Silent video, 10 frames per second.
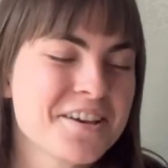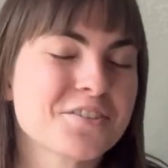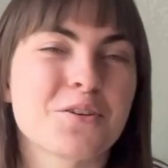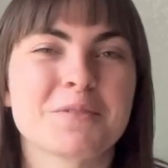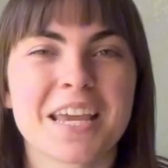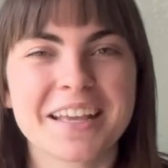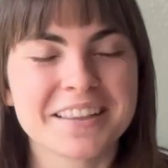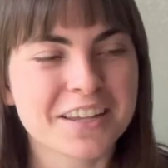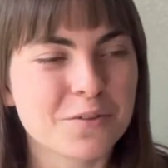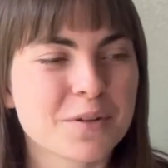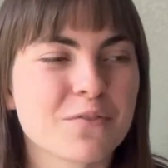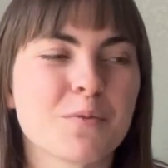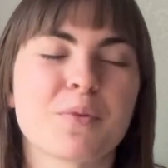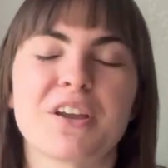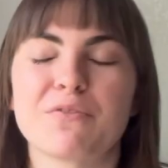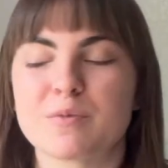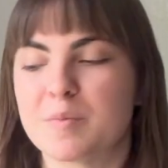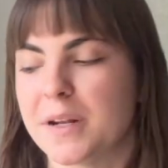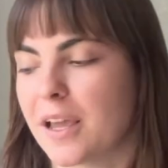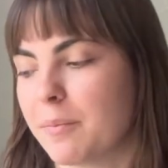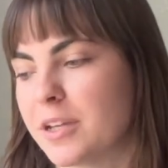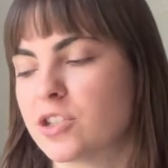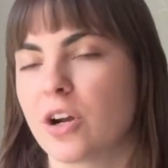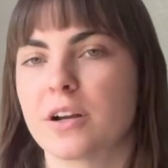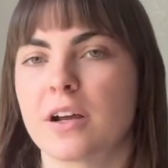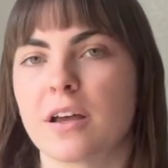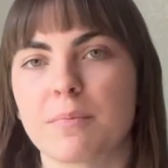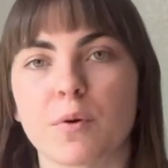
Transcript: So I'm taking a little bit of a break from spinning on my charka,